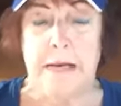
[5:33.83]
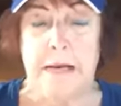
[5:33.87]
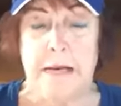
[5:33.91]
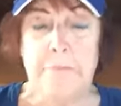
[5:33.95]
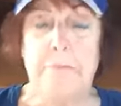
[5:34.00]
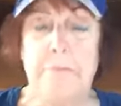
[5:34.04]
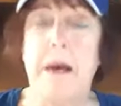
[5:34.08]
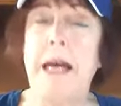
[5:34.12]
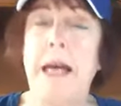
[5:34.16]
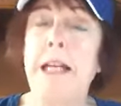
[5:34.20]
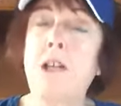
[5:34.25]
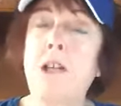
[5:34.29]

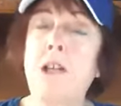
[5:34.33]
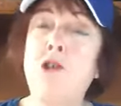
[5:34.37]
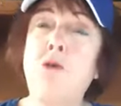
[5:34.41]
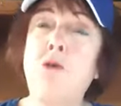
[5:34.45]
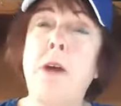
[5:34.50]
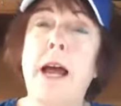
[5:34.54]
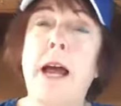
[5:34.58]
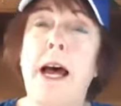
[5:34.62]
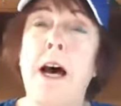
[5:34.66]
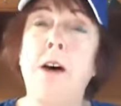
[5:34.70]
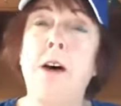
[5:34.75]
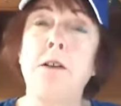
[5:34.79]
Mike
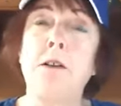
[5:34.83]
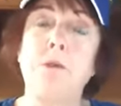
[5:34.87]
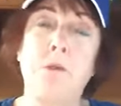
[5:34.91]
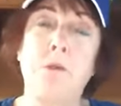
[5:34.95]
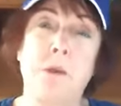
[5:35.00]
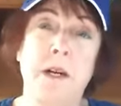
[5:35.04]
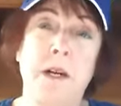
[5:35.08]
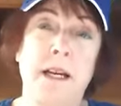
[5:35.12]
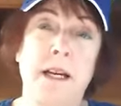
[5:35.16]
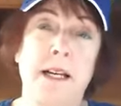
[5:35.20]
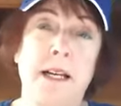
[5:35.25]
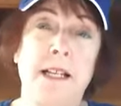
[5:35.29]
Trout
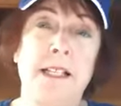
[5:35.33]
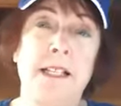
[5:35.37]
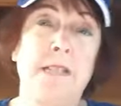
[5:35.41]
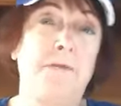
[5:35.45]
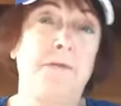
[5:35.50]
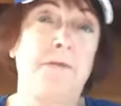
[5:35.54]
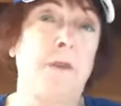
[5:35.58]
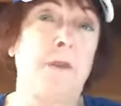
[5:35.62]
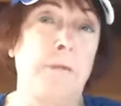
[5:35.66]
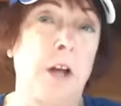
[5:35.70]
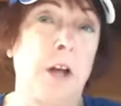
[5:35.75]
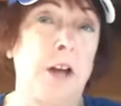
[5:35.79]
was
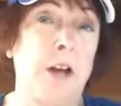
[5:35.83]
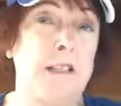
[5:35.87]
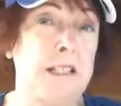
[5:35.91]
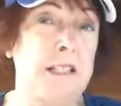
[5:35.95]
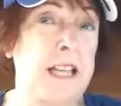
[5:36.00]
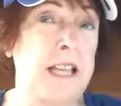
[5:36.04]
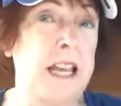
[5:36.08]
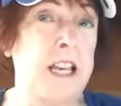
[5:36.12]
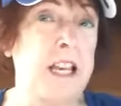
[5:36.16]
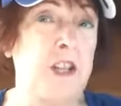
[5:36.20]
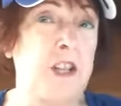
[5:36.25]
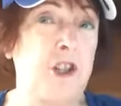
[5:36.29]
from Los
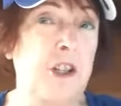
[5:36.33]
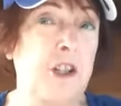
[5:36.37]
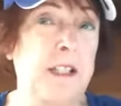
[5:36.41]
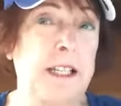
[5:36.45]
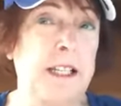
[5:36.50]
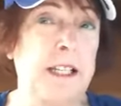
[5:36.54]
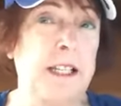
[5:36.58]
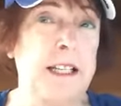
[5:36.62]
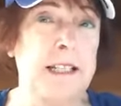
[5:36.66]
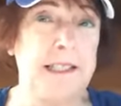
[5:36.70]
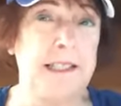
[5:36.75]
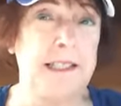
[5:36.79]

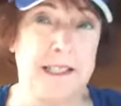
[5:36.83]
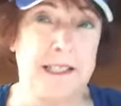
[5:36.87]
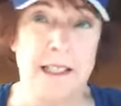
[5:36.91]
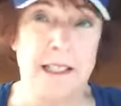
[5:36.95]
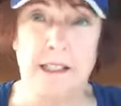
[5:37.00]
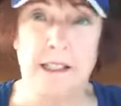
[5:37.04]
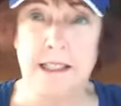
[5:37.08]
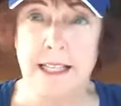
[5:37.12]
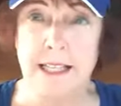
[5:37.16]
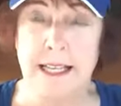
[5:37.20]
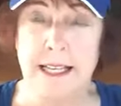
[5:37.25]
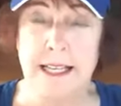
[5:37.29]
Angeles,
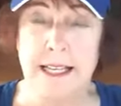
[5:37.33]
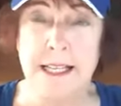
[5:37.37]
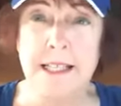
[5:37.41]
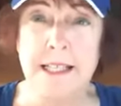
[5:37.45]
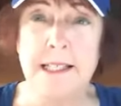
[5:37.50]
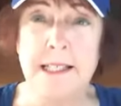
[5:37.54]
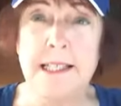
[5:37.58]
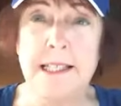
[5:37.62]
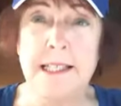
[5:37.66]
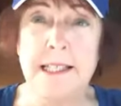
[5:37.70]
still is.